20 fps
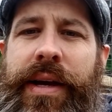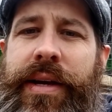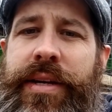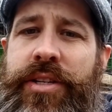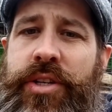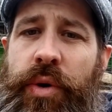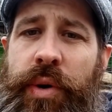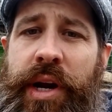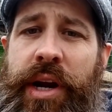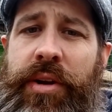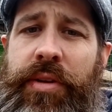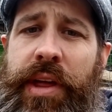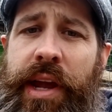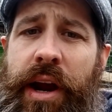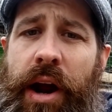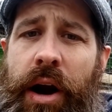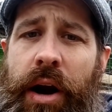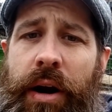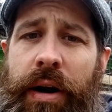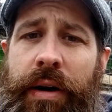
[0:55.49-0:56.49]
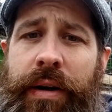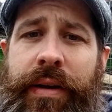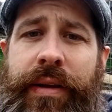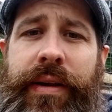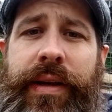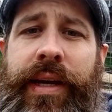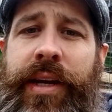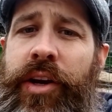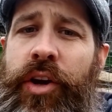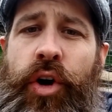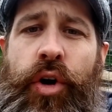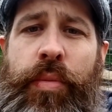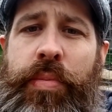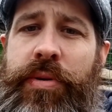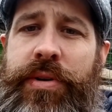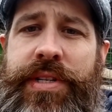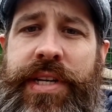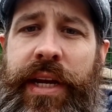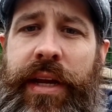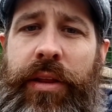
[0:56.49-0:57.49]
So here they are, in no
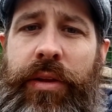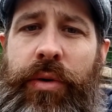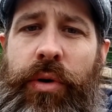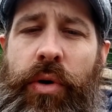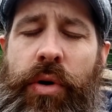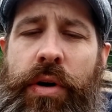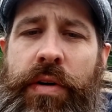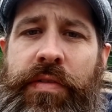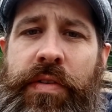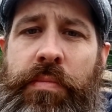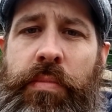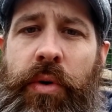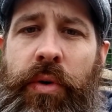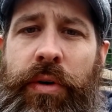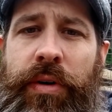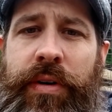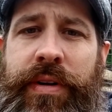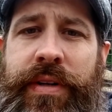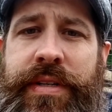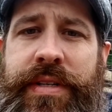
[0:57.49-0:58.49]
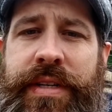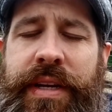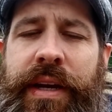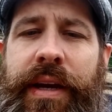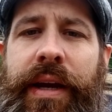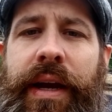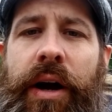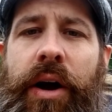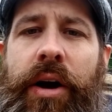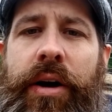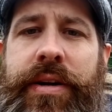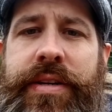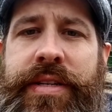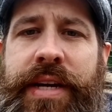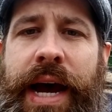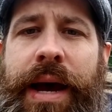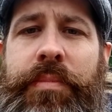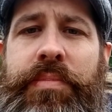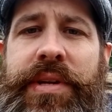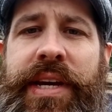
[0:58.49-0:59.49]
particular order of importance, our
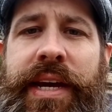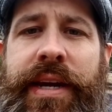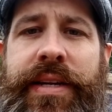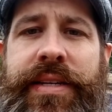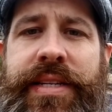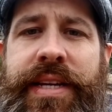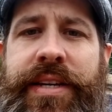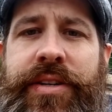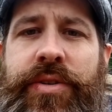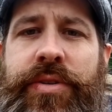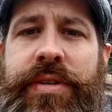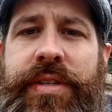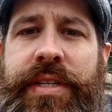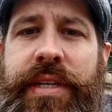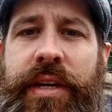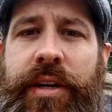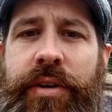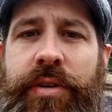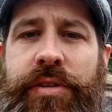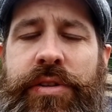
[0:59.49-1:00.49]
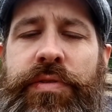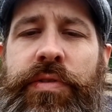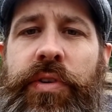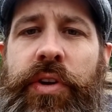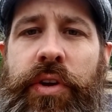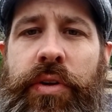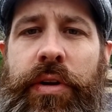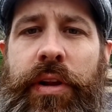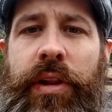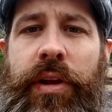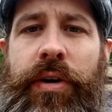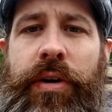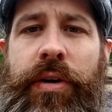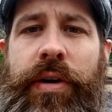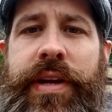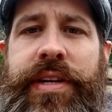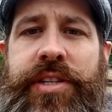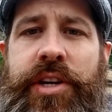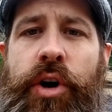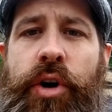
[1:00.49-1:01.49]
top 10 essential skills for you to
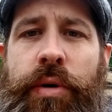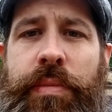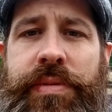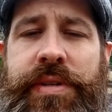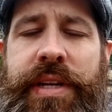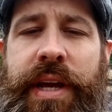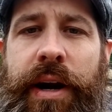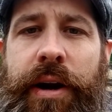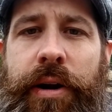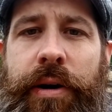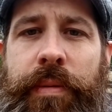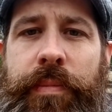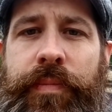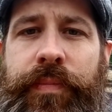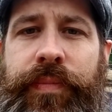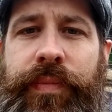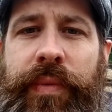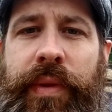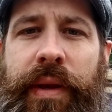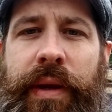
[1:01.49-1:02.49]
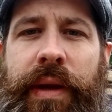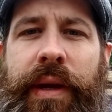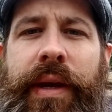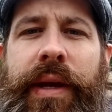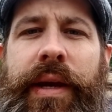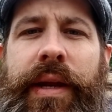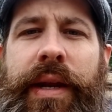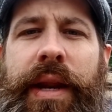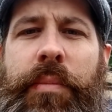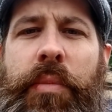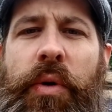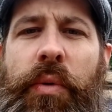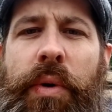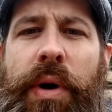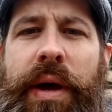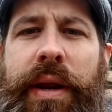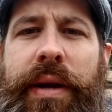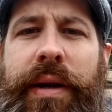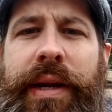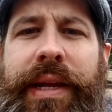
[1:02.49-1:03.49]
learn as a homesteader. Number
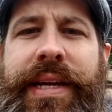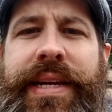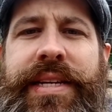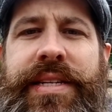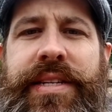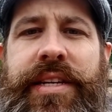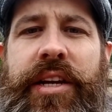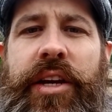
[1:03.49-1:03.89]
1 is